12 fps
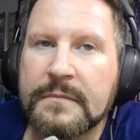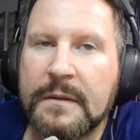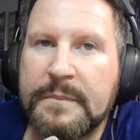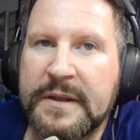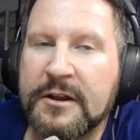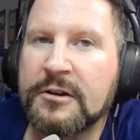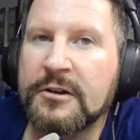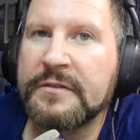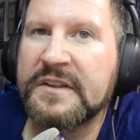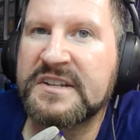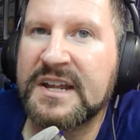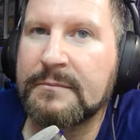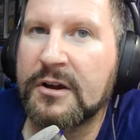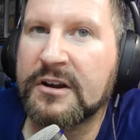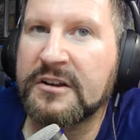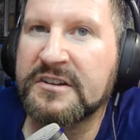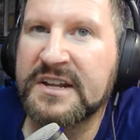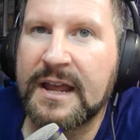appeared on the San
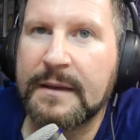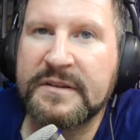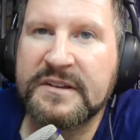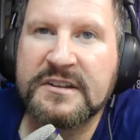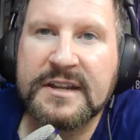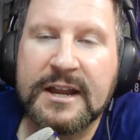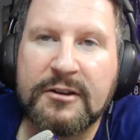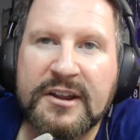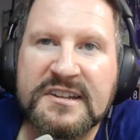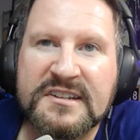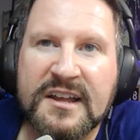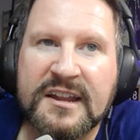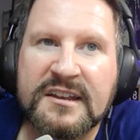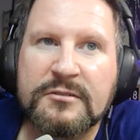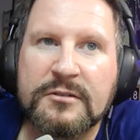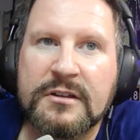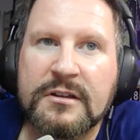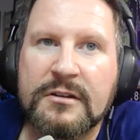Marcos campus carrying signs
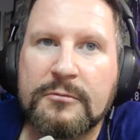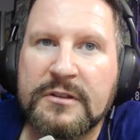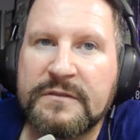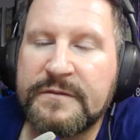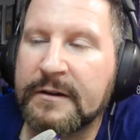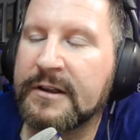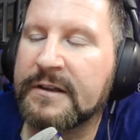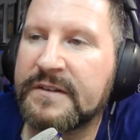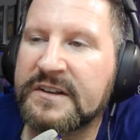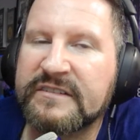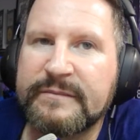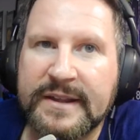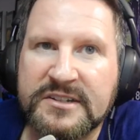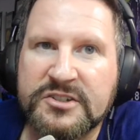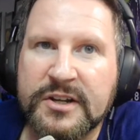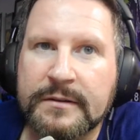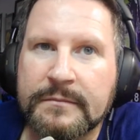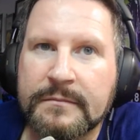with very offensive
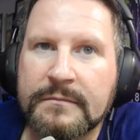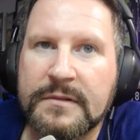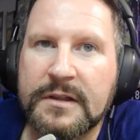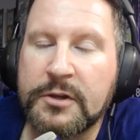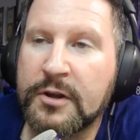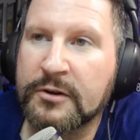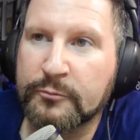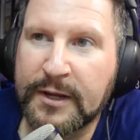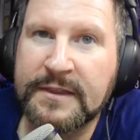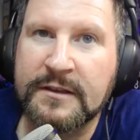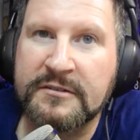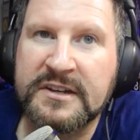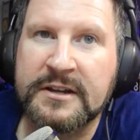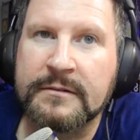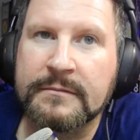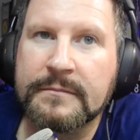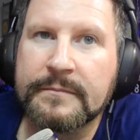messaging. And you can read those here.